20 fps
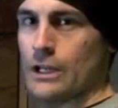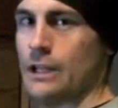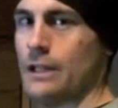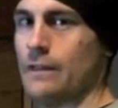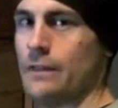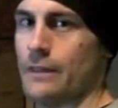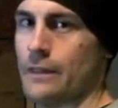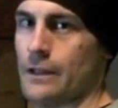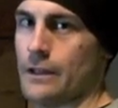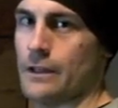
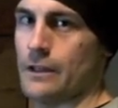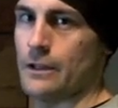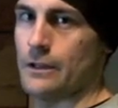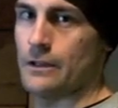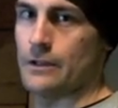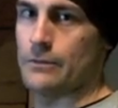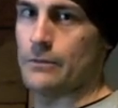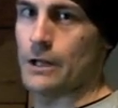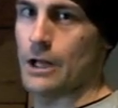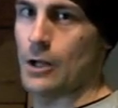in
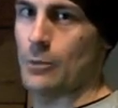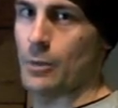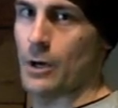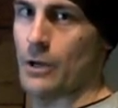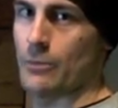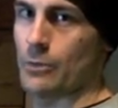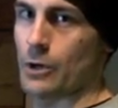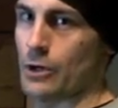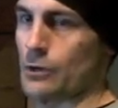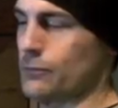the
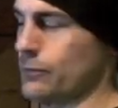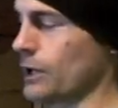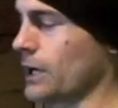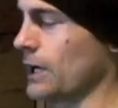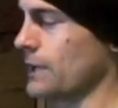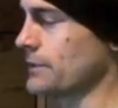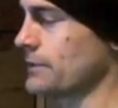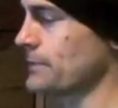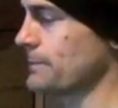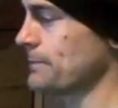alpine
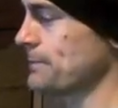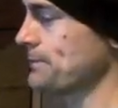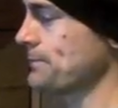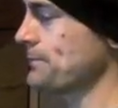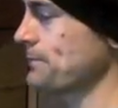butterflies.